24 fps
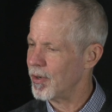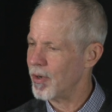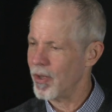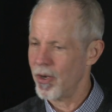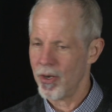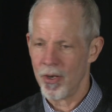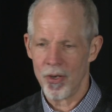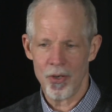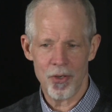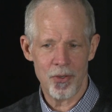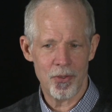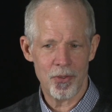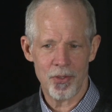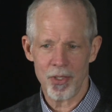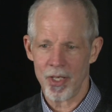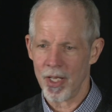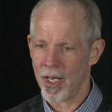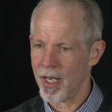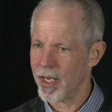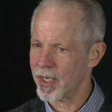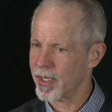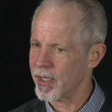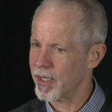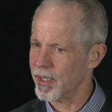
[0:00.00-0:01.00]
no
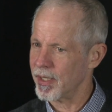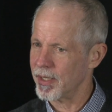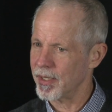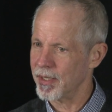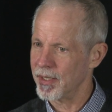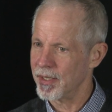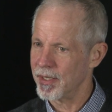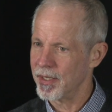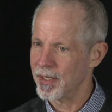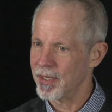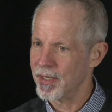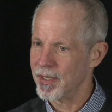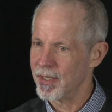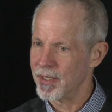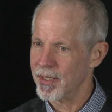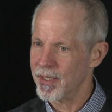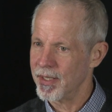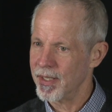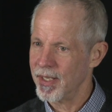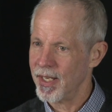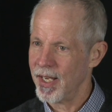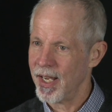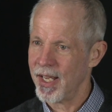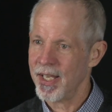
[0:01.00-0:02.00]
luck.
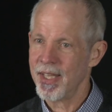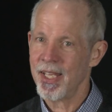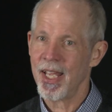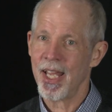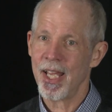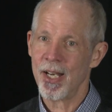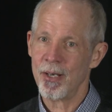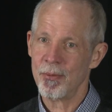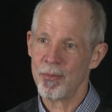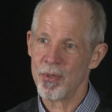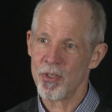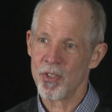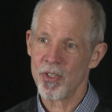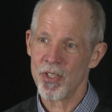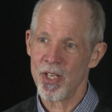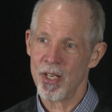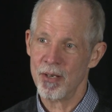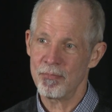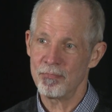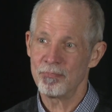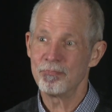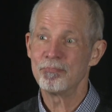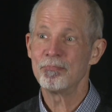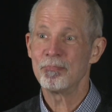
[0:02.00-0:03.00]
And the animal
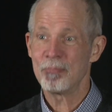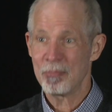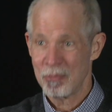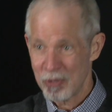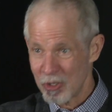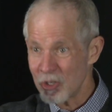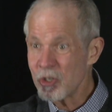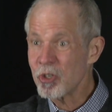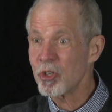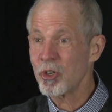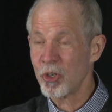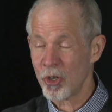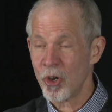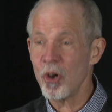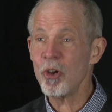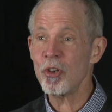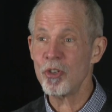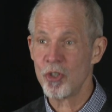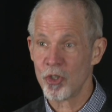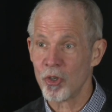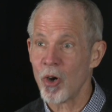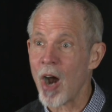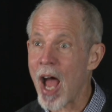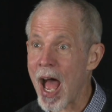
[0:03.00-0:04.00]
said,
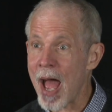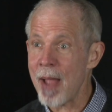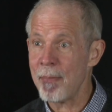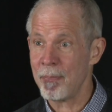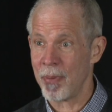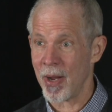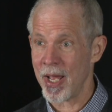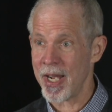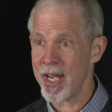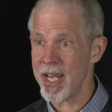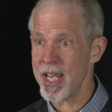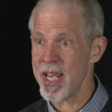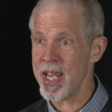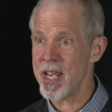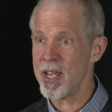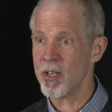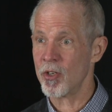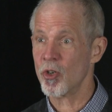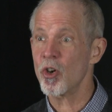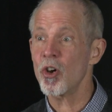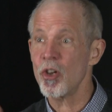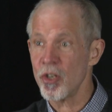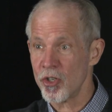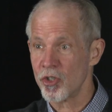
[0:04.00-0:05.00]
Good try, bunny.
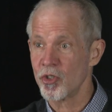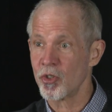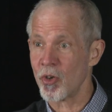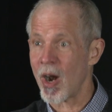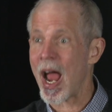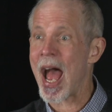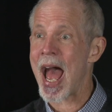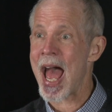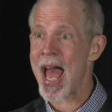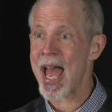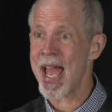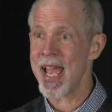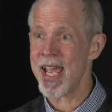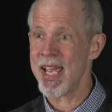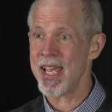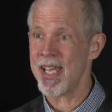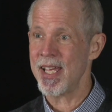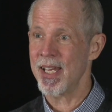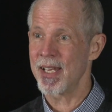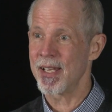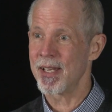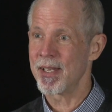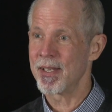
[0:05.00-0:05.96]
Good try.